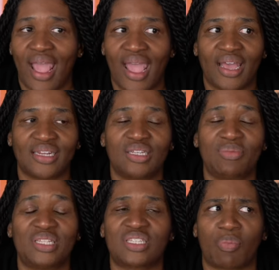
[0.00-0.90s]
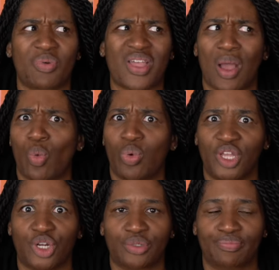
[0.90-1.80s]
And he meets up with that
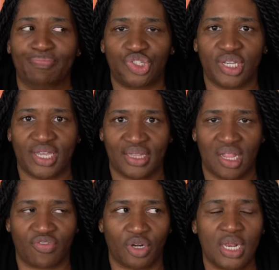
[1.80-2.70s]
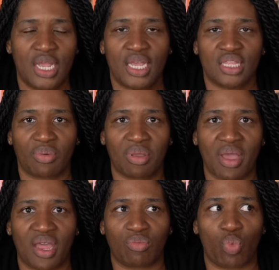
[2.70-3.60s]
weird chicken lover that we
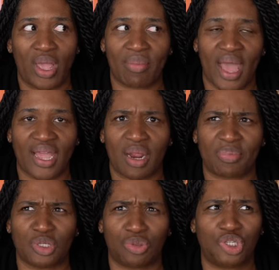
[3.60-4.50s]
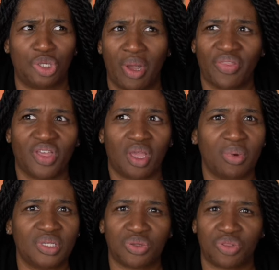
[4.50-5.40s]
met way back in episode two, I think it
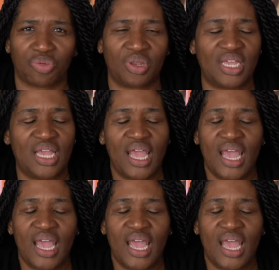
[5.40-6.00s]
was, or three.